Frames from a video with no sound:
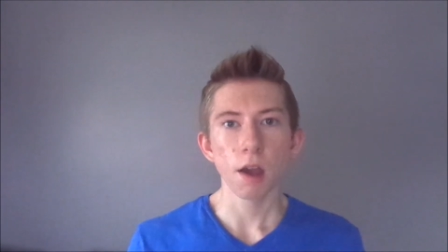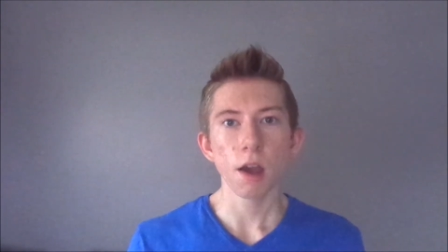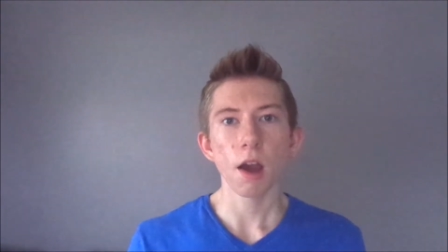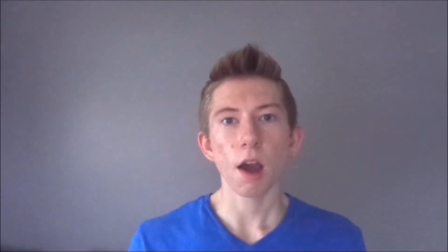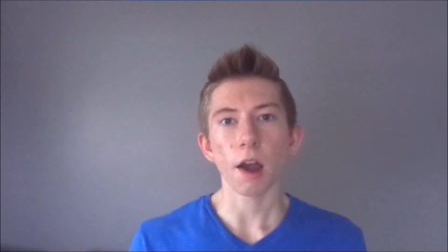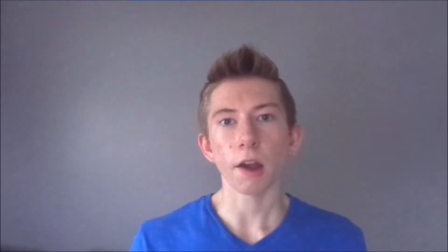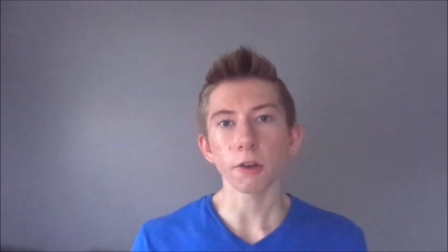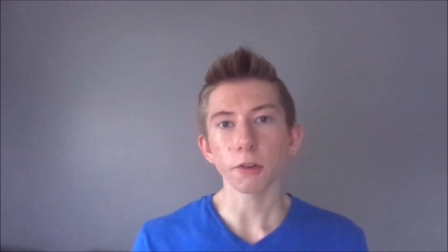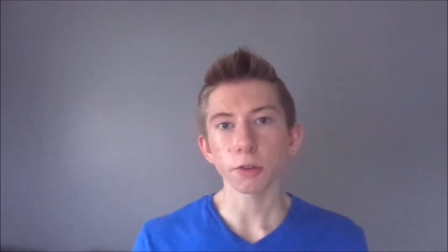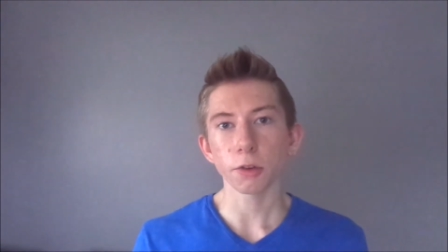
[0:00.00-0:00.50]
I
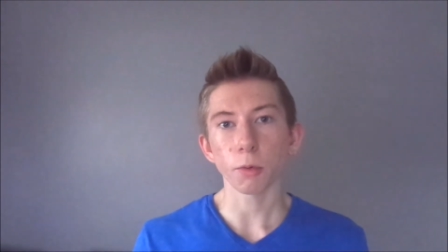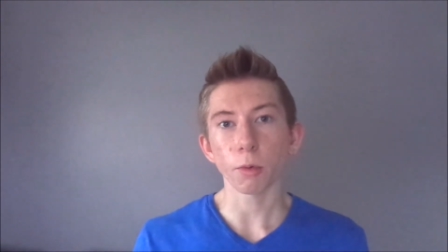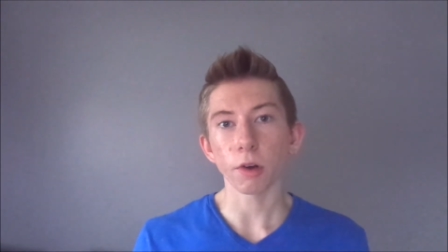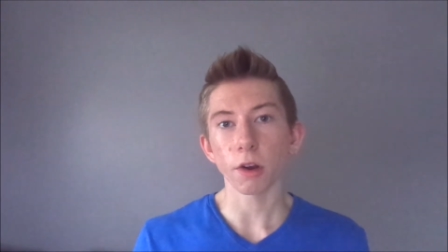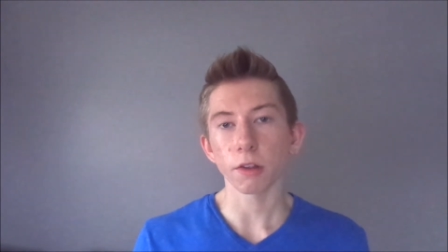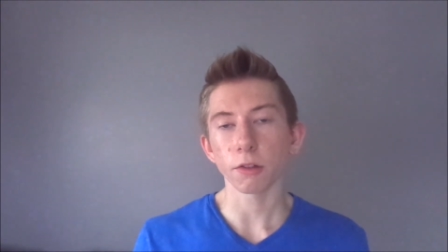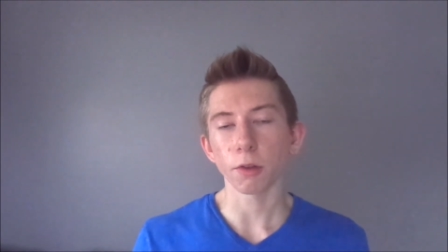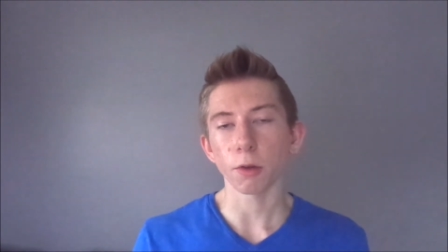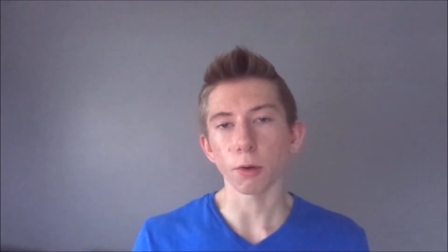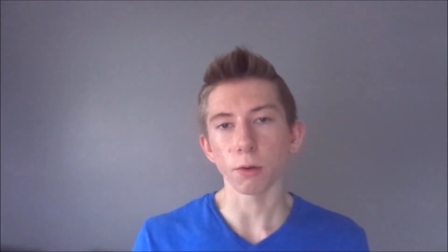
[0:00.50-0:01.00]
also wanted
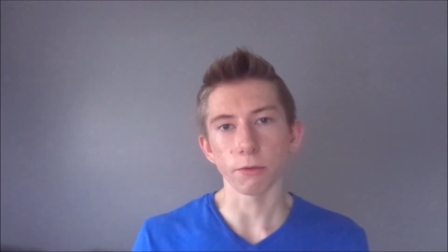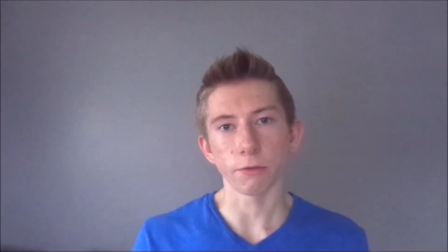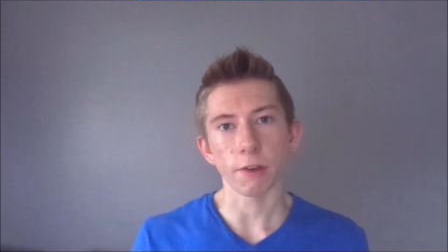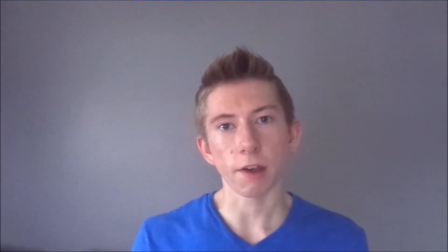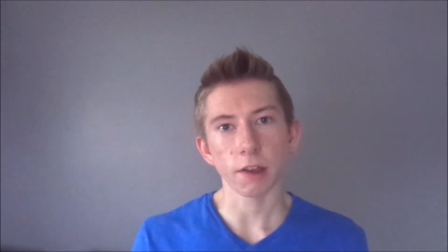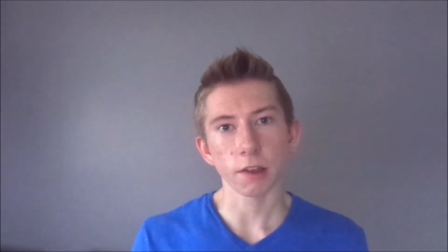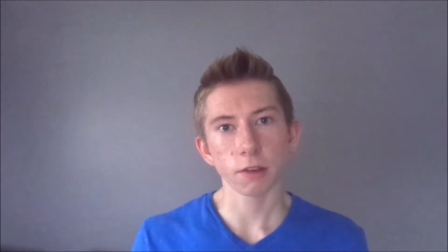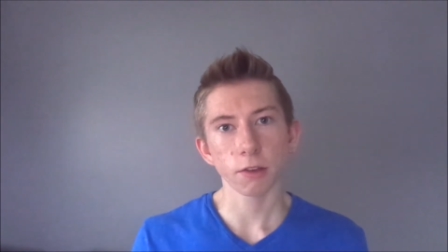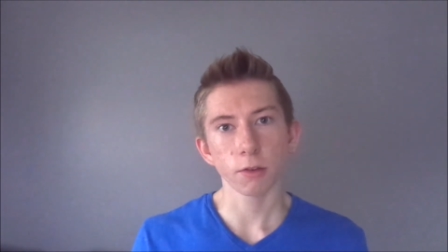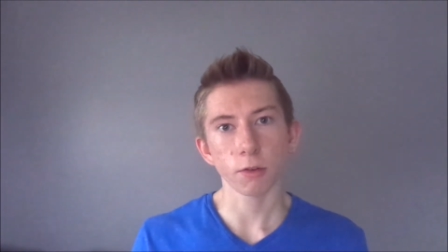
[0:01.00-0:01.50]
to
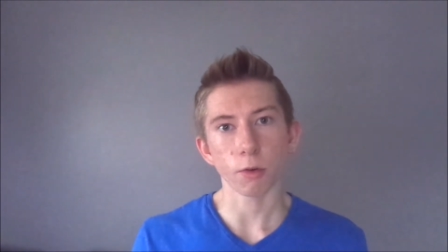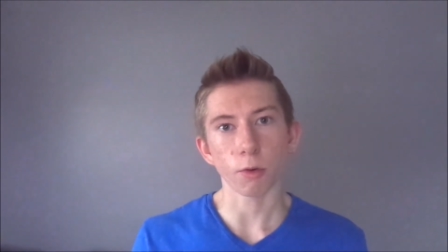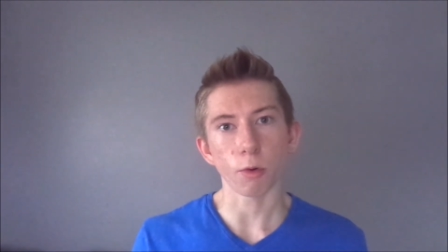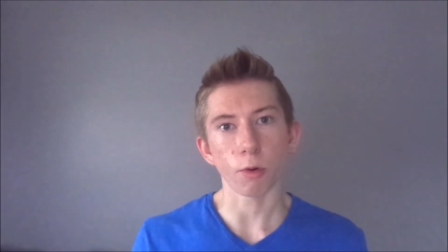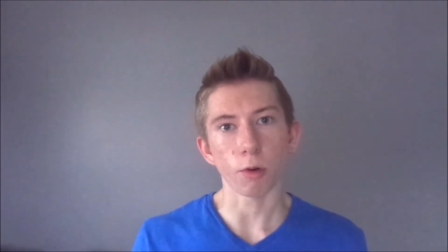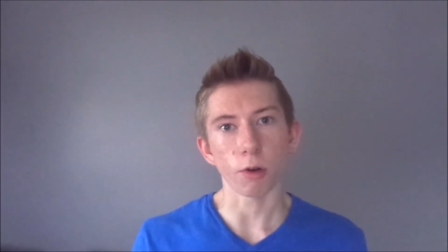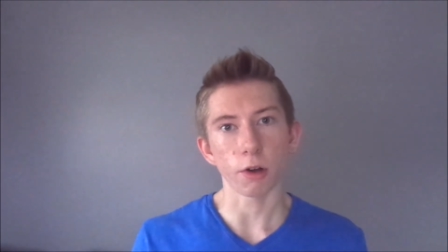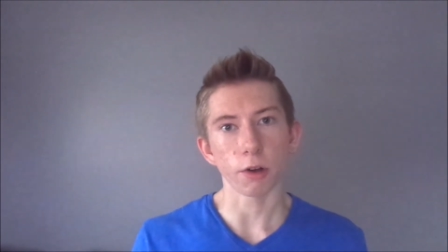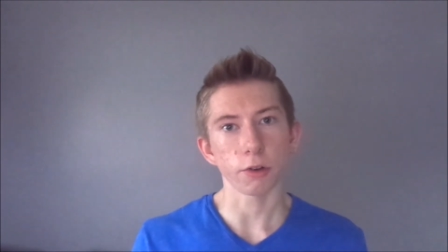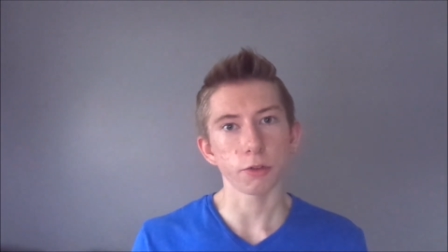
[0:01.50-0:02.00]
invest
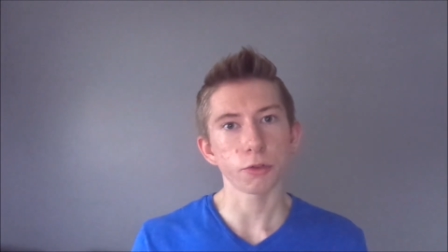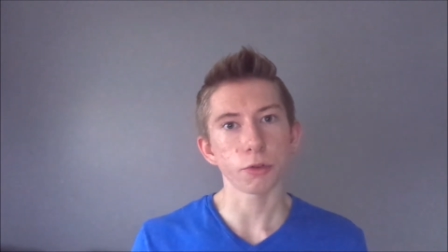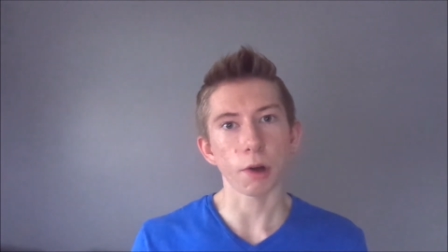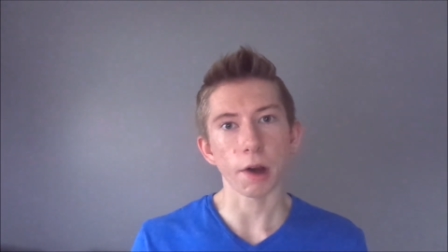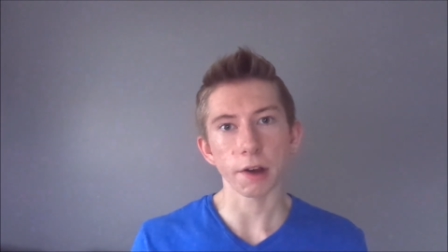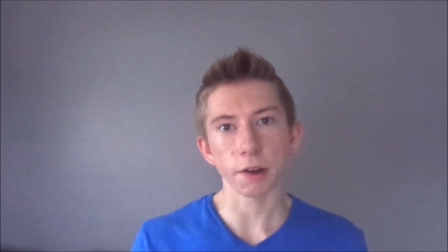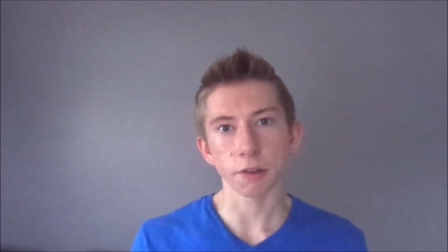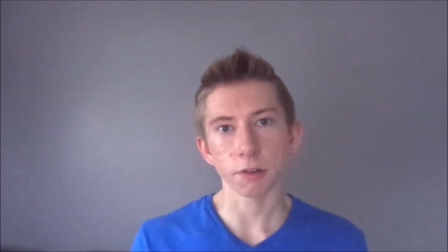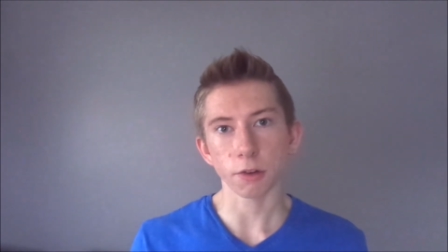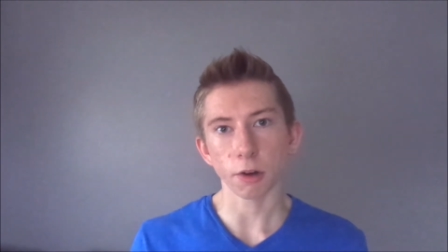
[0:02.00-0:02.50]
or try
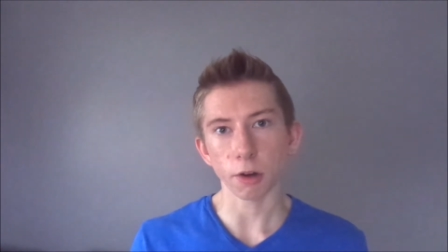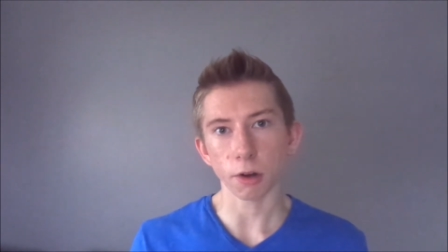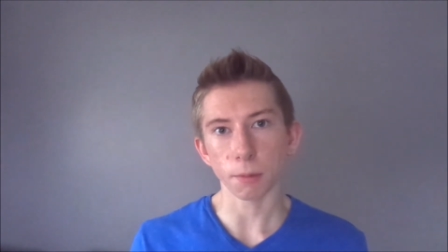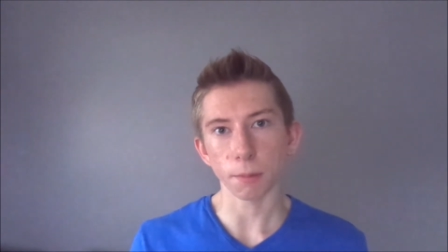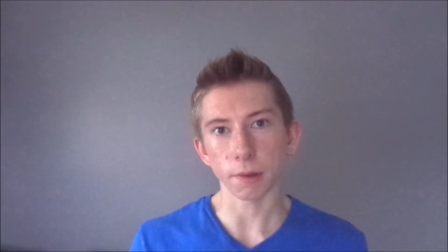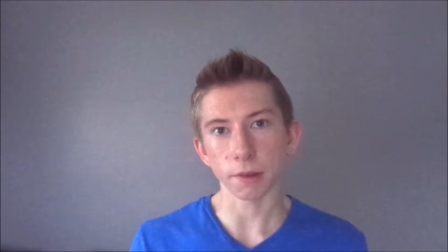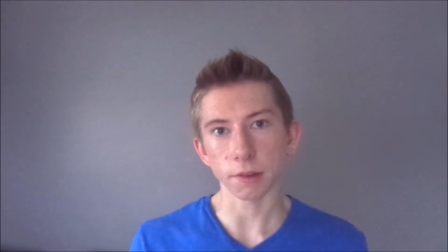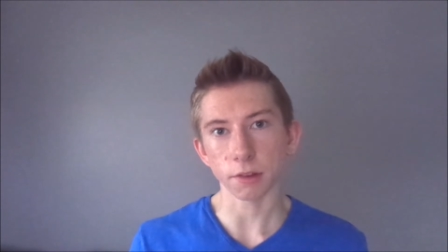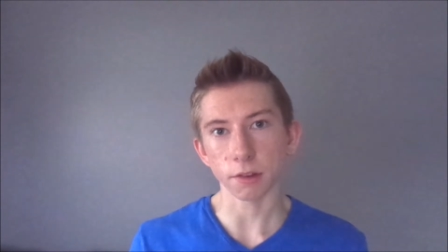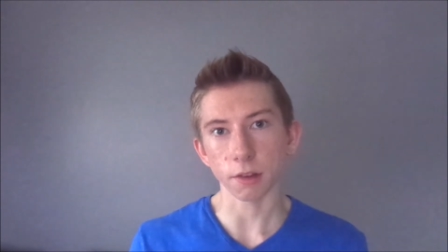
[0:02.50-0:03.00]
to start a
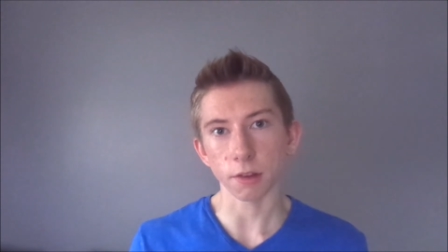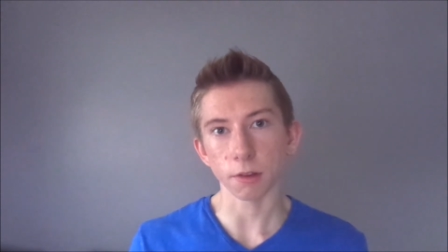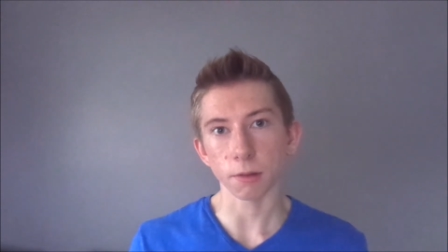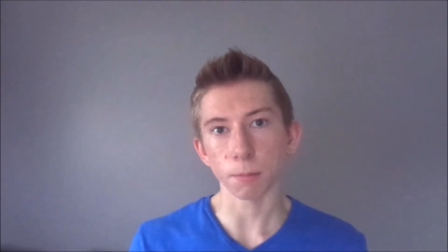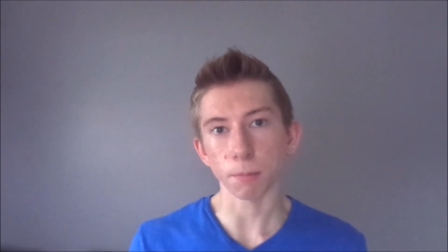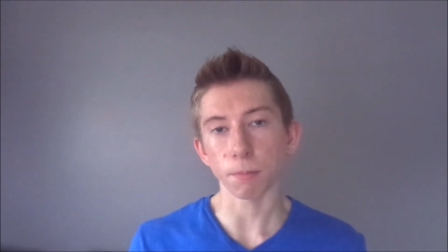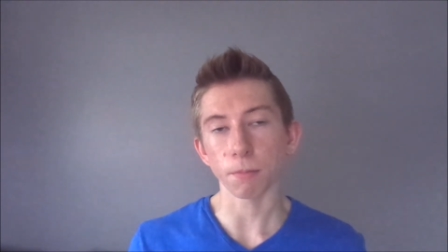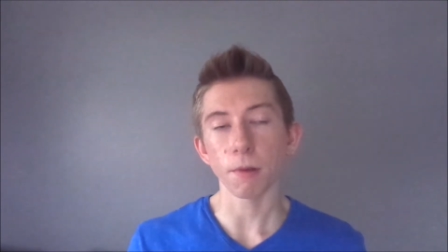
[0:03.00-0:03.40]
business